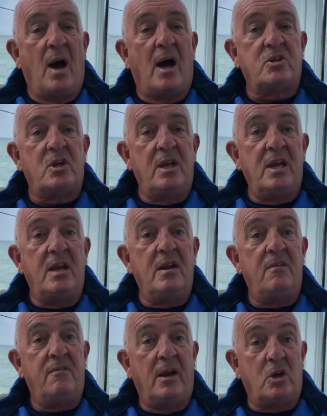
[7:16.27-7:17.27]
utterly
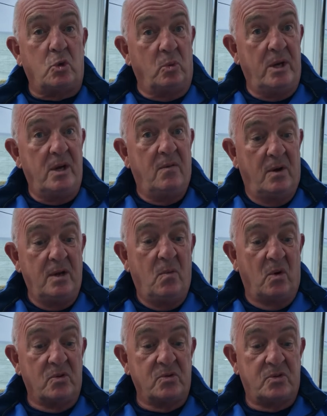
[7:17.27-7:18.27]
ineffectual he really
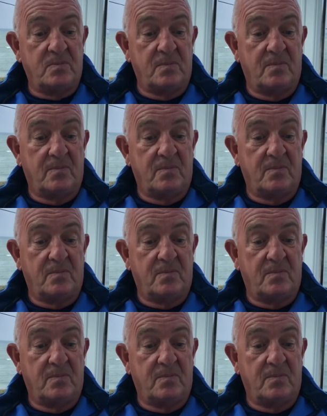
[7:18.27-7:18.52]
was.